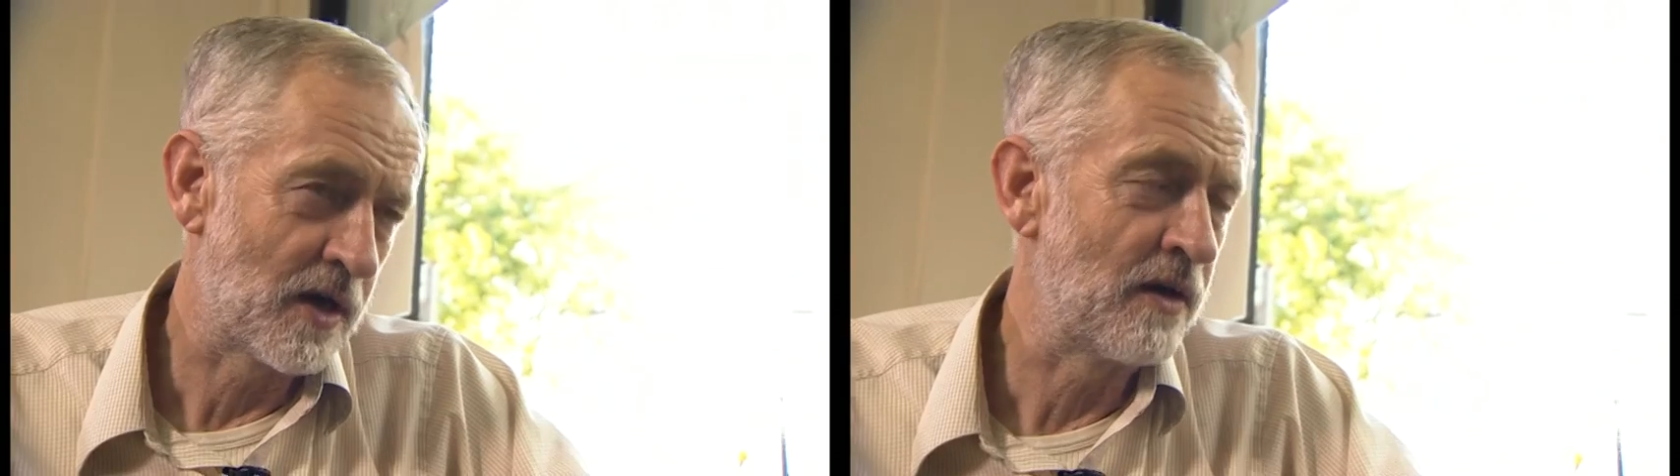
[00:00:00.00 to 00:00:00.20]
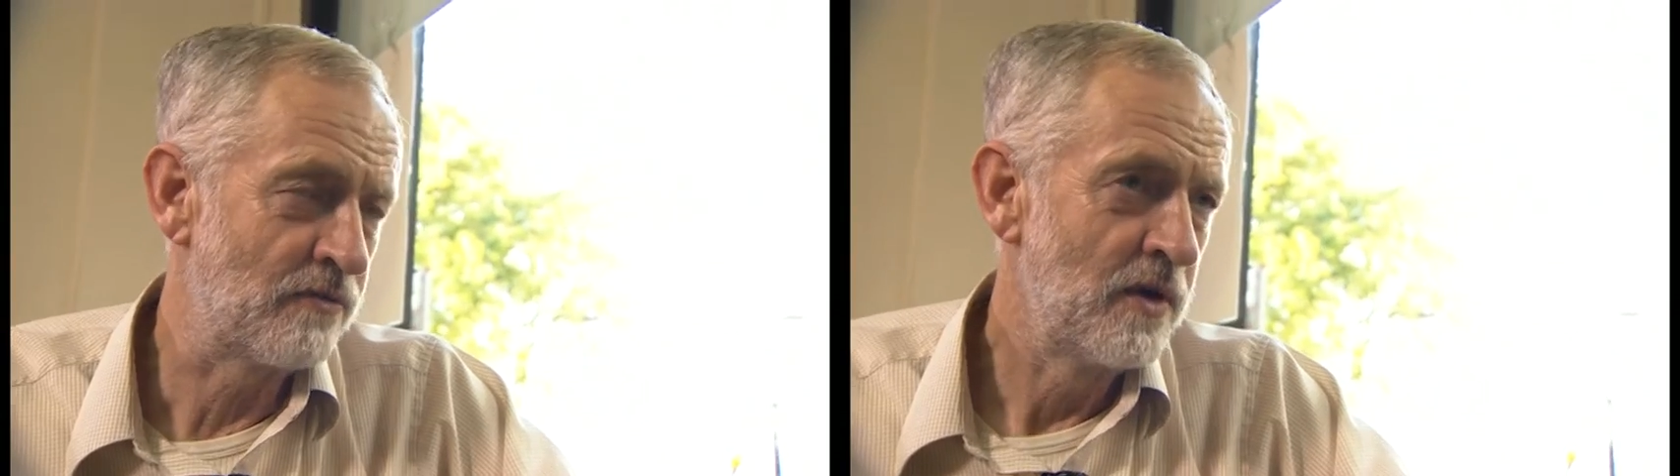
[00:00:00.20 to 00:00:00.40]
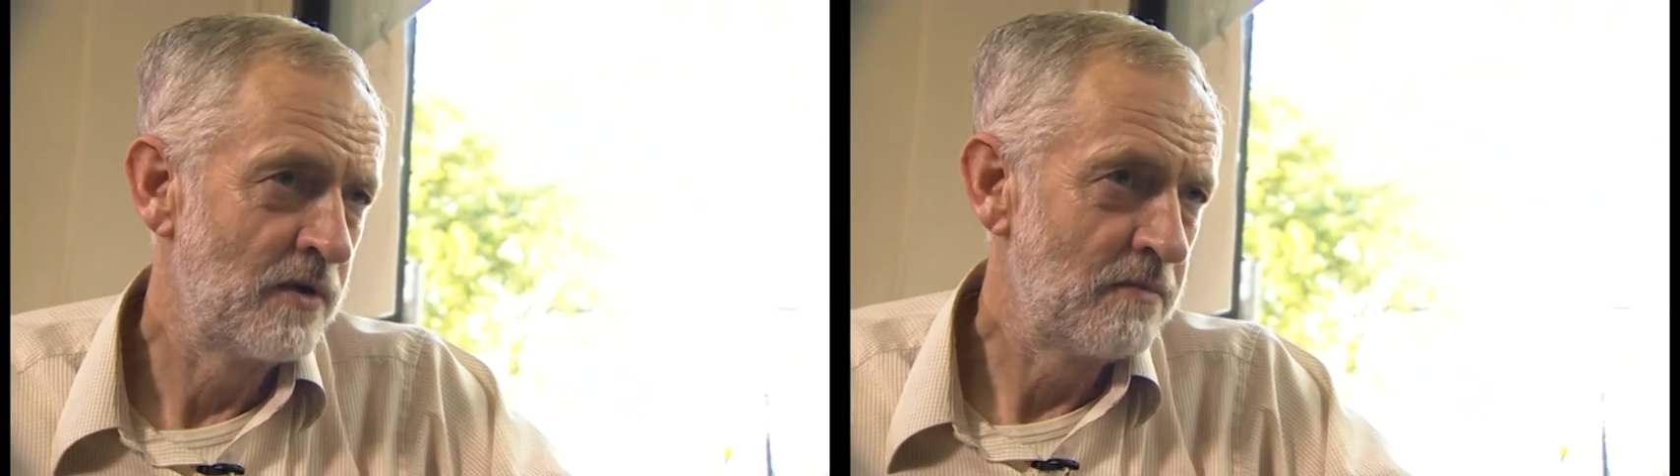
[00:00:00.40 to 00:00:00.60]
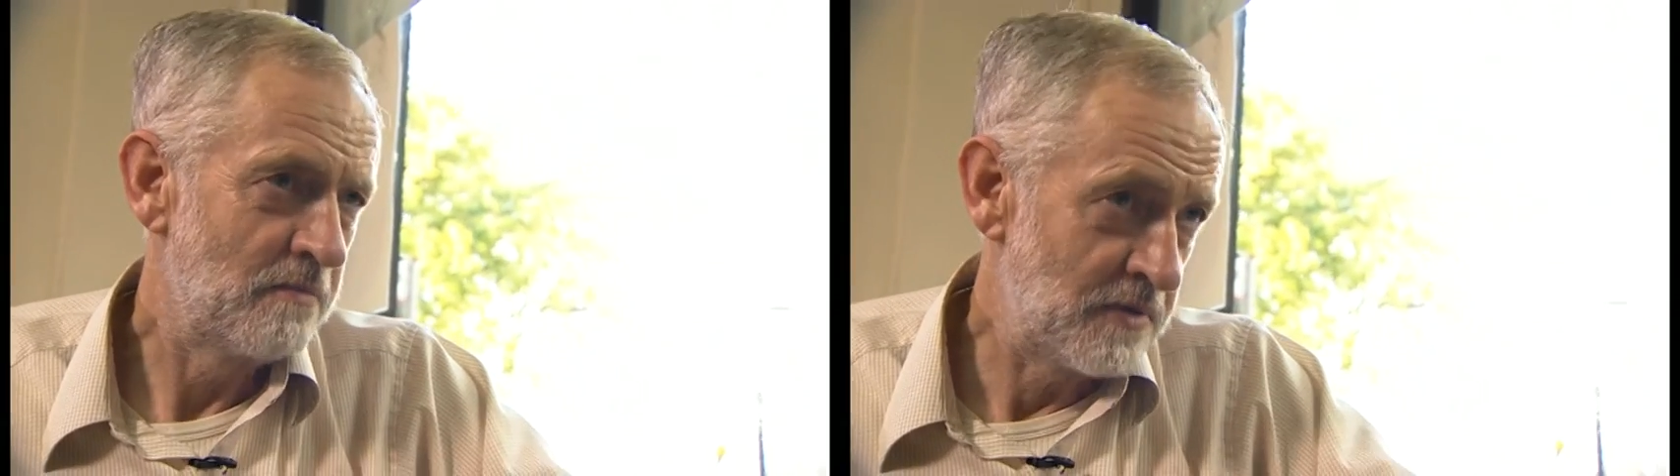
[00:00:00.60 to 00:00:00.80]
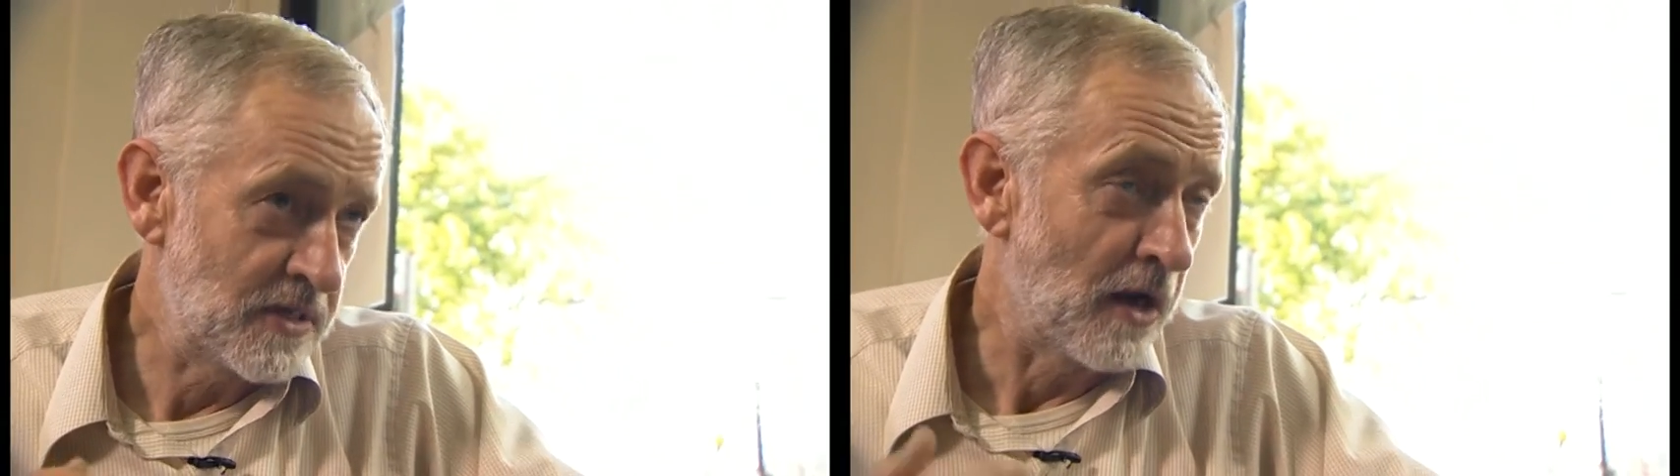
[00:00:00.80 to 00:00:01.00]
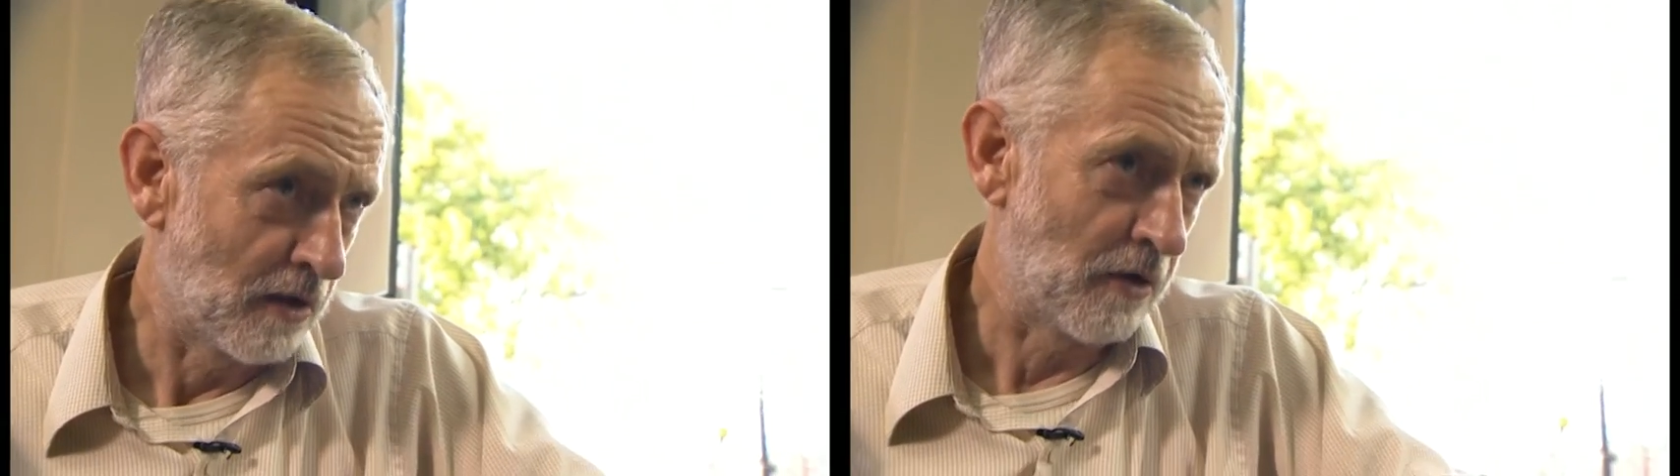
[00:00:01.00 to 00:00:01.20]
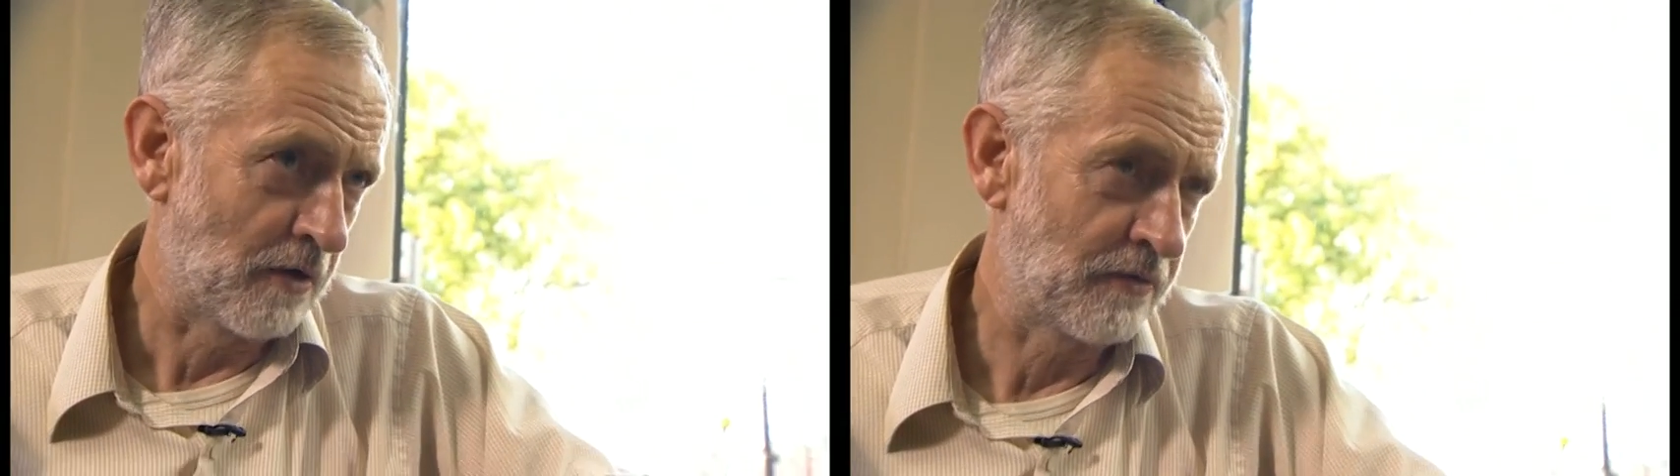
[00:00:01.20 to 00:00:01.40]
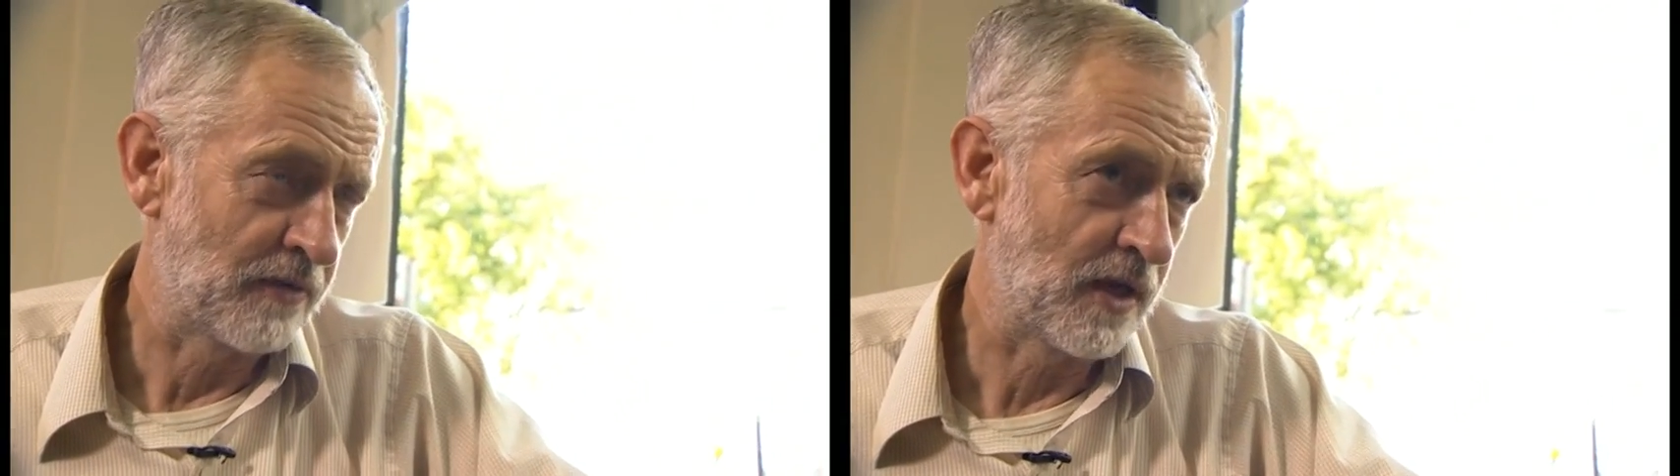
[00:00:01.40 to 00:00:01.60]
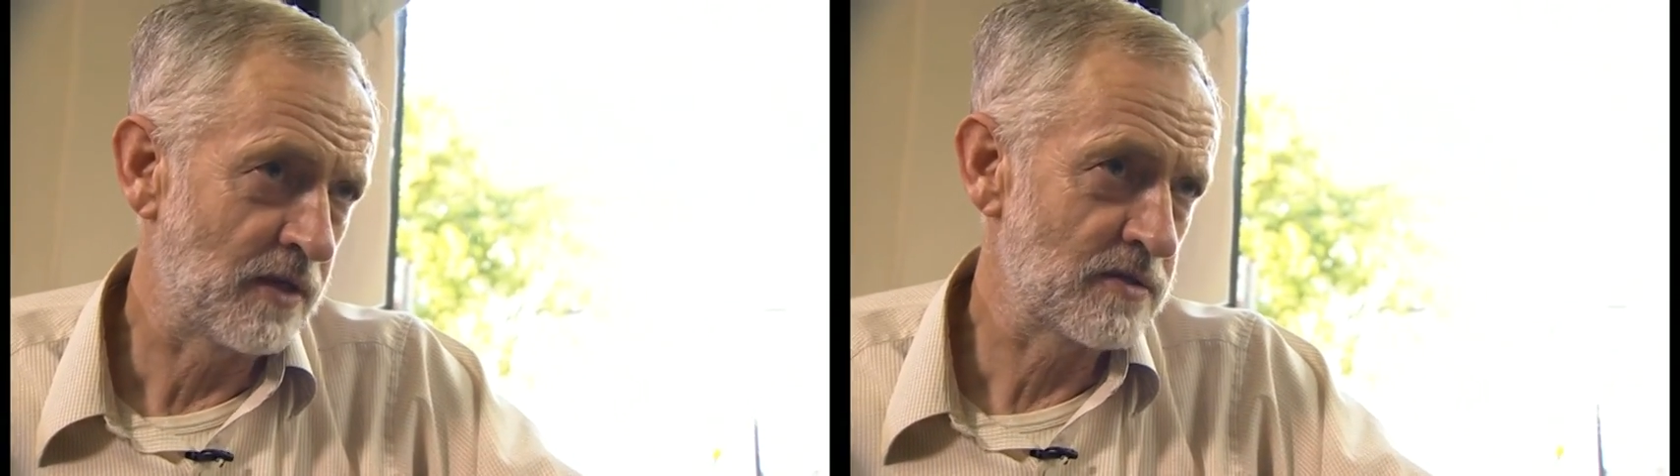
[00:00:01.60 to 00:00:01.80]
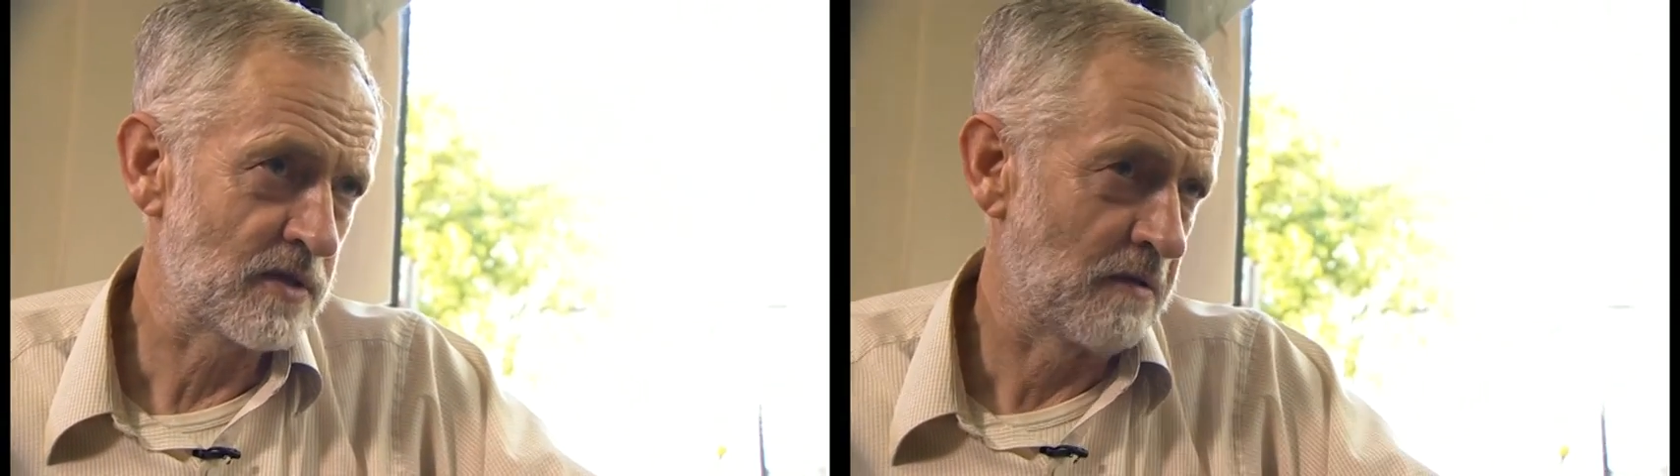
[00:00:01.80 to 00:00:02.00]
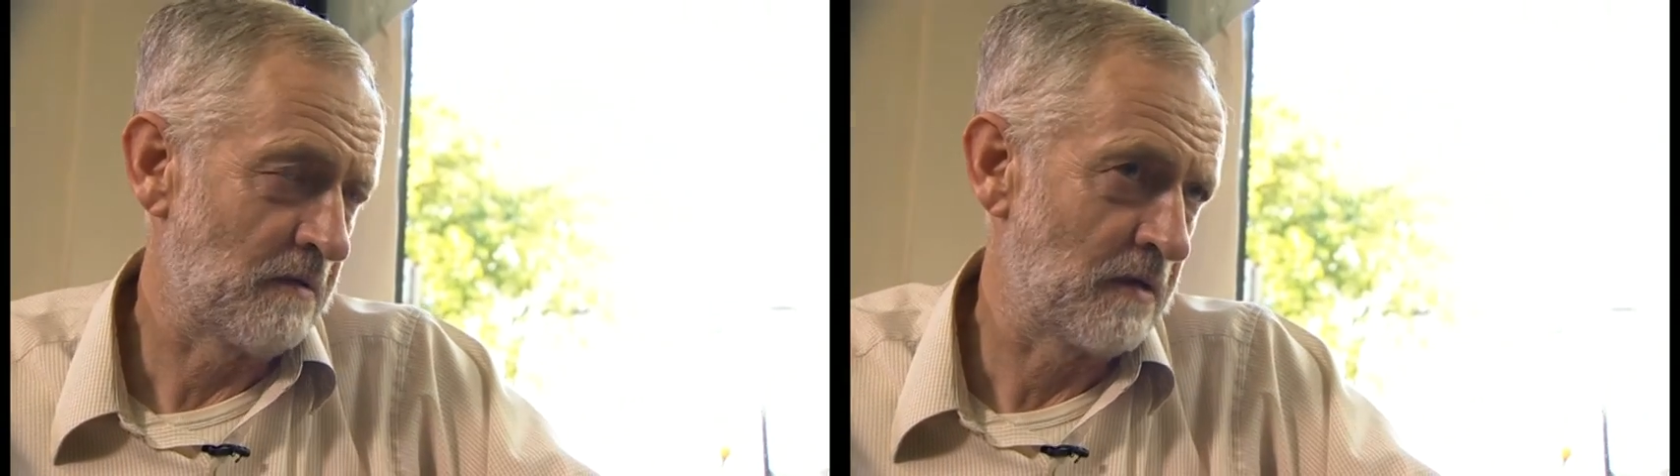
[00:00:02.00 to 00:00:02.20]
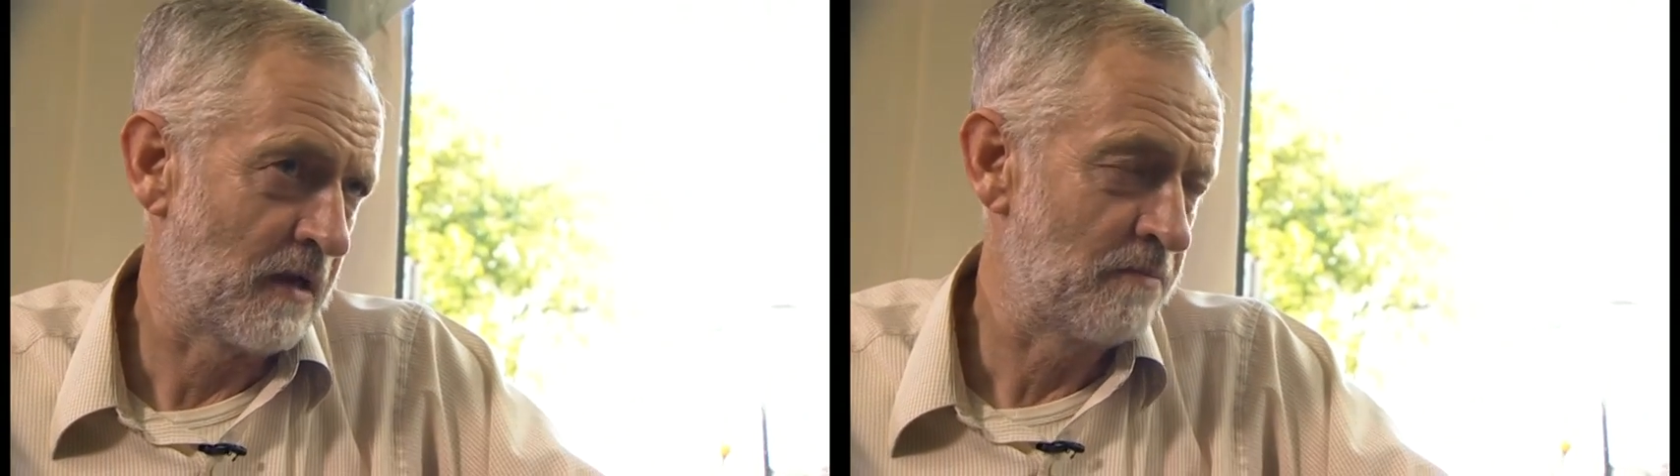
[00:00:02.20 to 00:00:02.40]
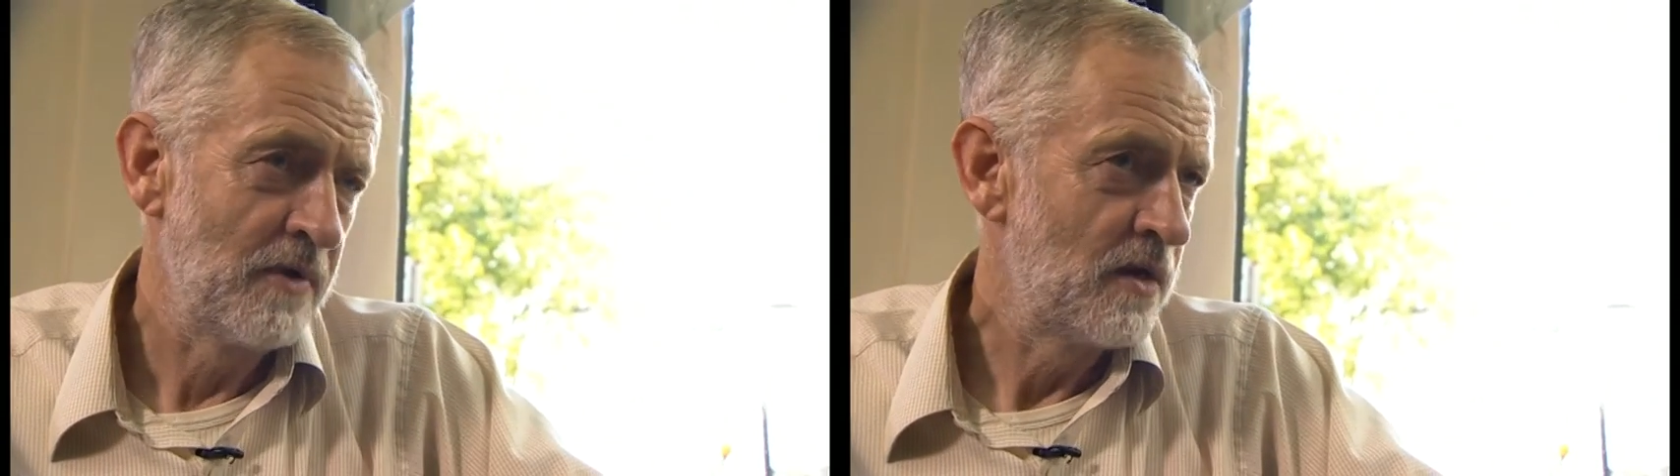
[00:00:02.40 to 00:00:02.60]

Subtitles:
I've done a lot of things, and